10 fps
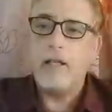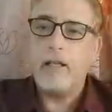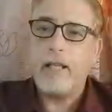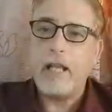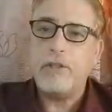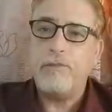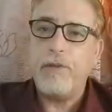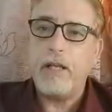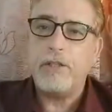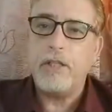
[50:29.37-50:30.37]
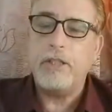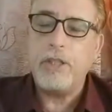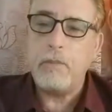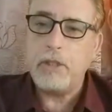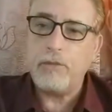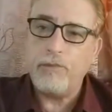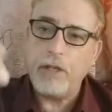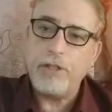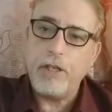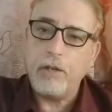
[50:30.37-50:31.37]
Catch some fish. And send me some
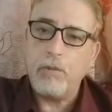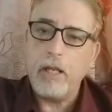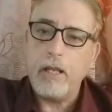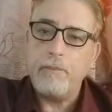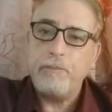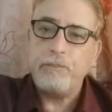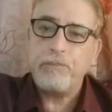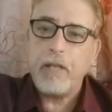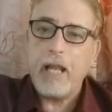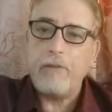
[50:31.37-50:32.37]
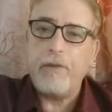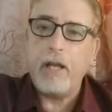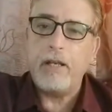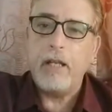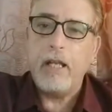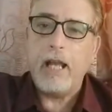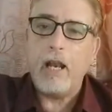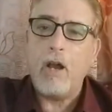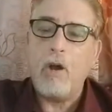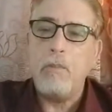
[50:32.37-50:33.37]
fish here, will you? Have fun.
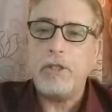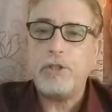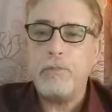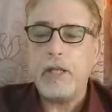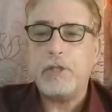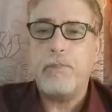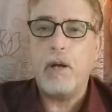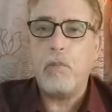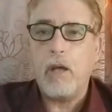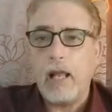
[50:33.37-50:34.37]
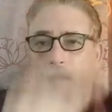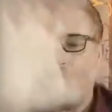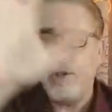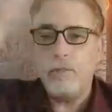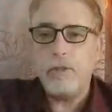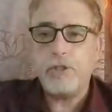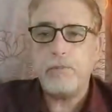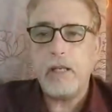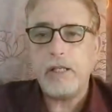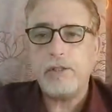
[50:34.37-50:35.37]
Hello, Mr. Mitch Brumwell. How you doing,
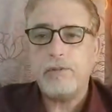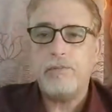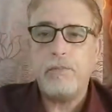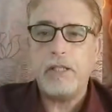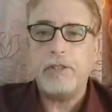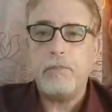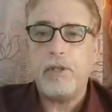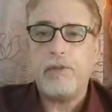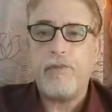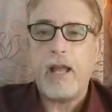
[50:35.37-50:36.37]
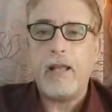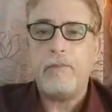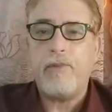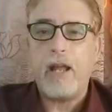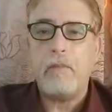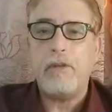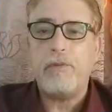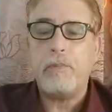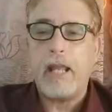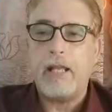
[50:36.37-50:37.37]
Mr. Mitch? Busy with family
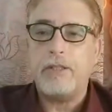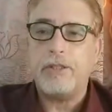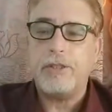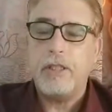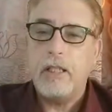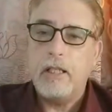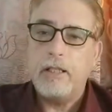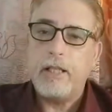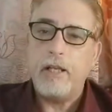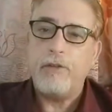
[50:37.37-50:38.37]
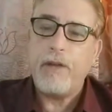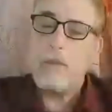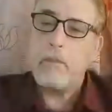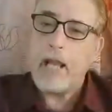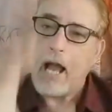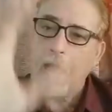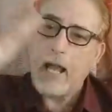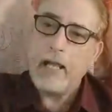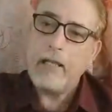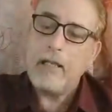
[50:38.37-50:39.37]
from Kansas. Tell your family
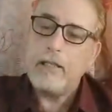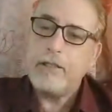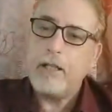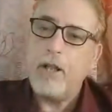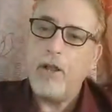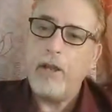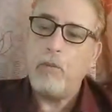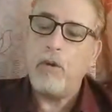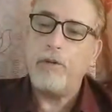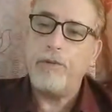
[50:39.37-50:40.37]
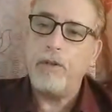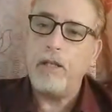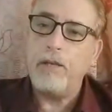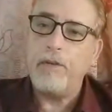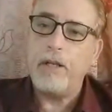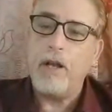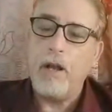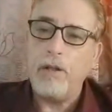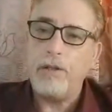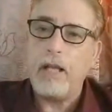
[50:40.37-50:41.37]
hi. Tell all that wonderful
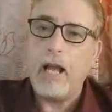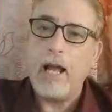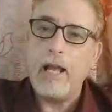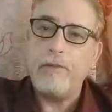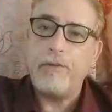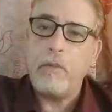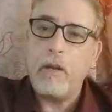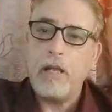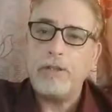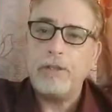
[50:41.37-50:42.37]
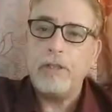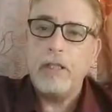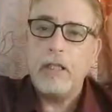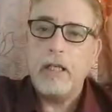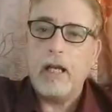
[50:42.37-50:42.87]
Olivia and all hi from us.